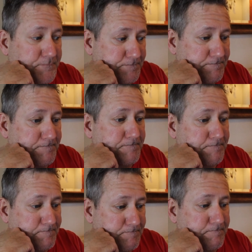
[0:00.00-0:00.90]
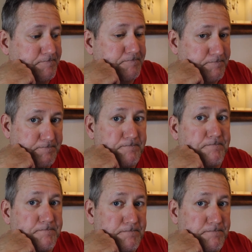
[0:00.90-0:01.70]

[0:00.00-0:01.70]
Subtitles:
Nobody speaks.